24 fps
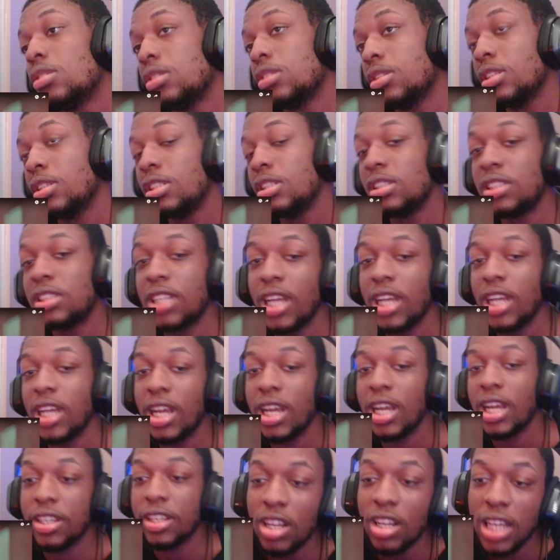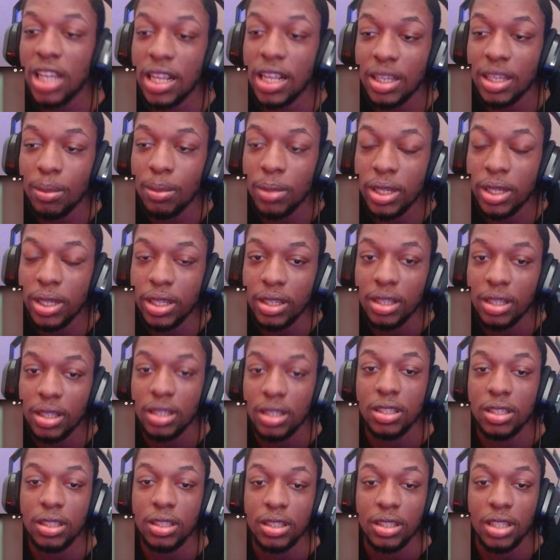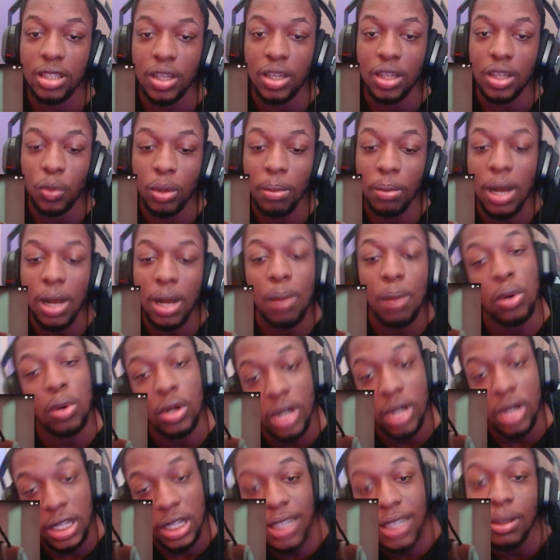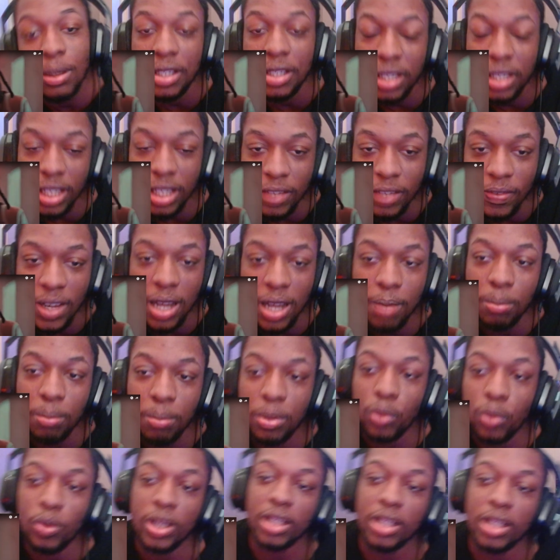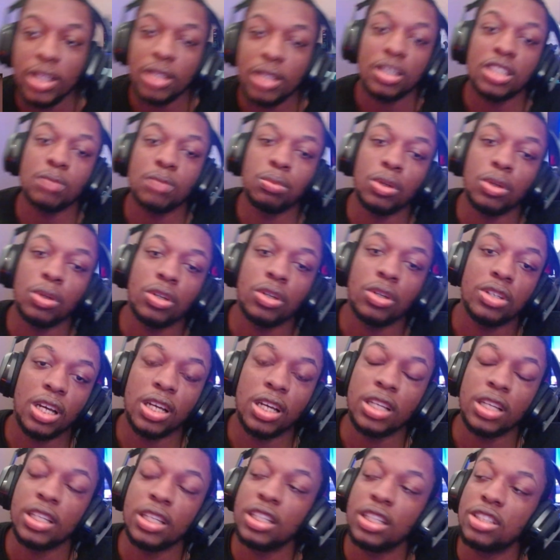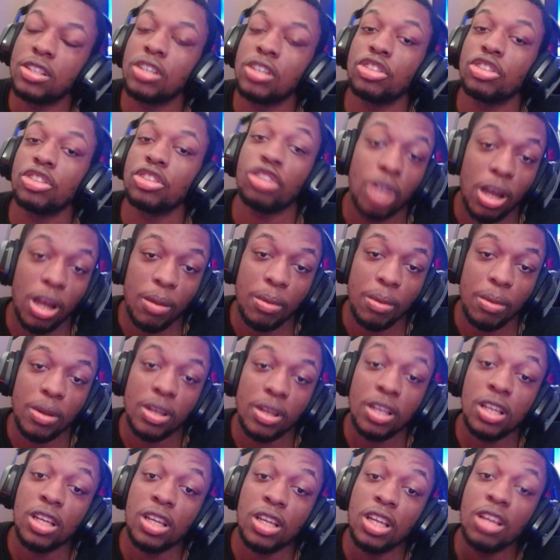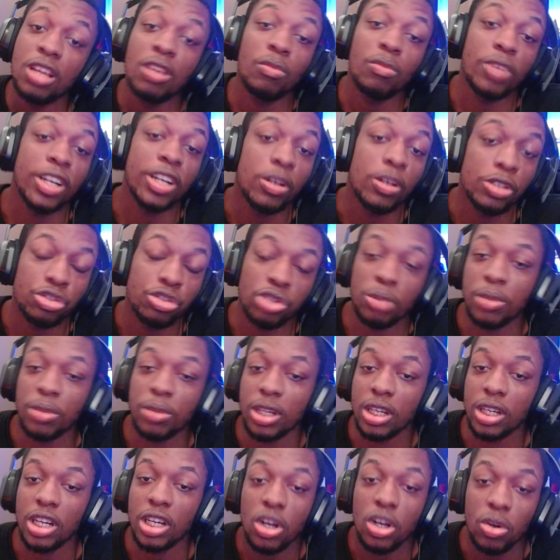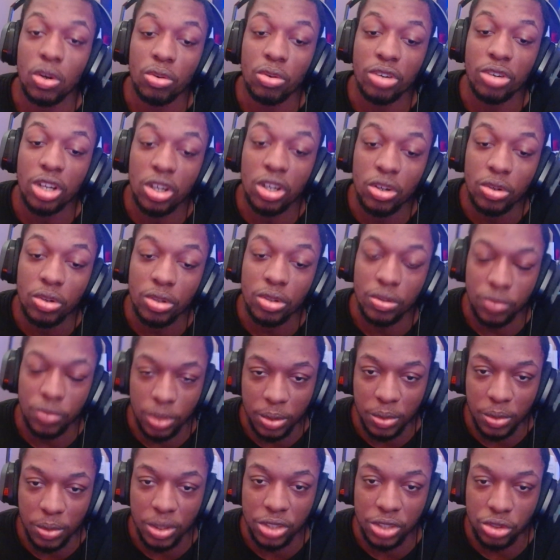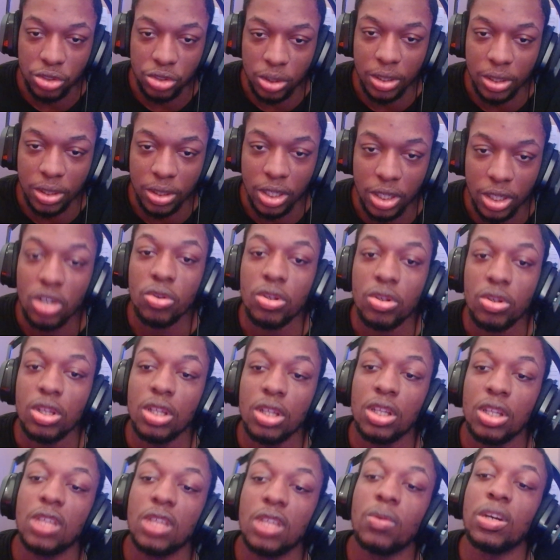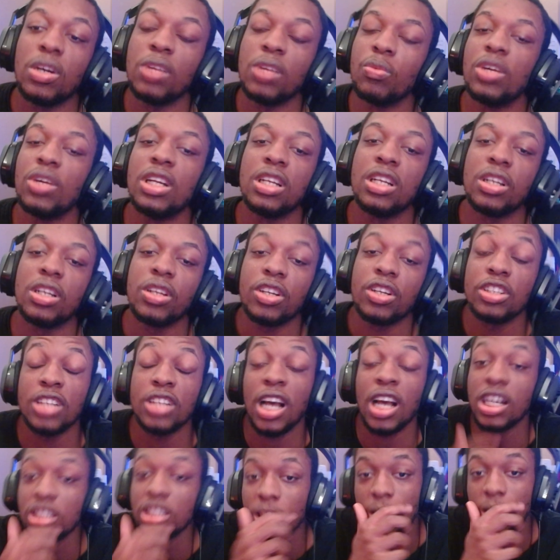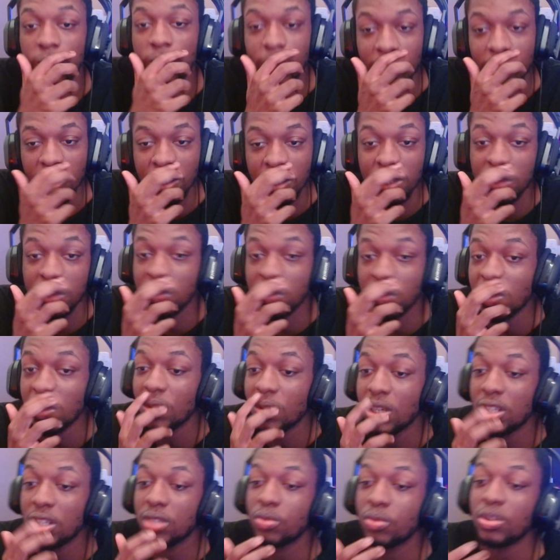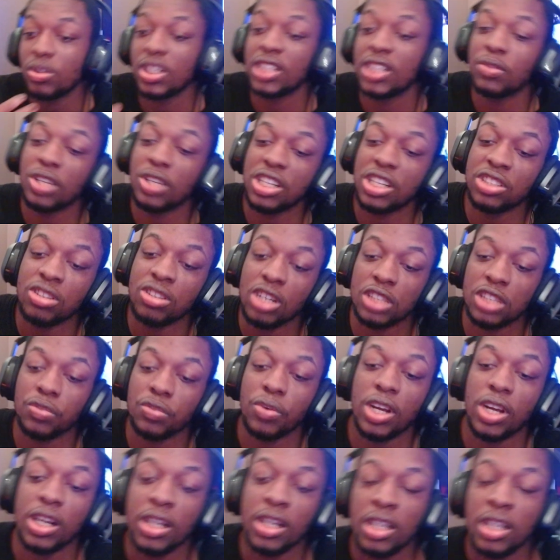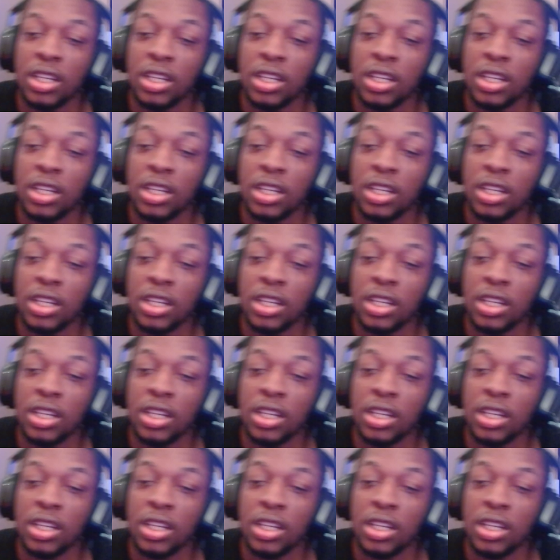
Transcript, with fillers: He said y'all laughed at me when my bro dad took my Kenny bomb, but when he, his bro died, he turned to a crybaby. And he was screaming, no, no, you probably wouldn't screaming no. When when because I saw the video when when when he when he saw his friend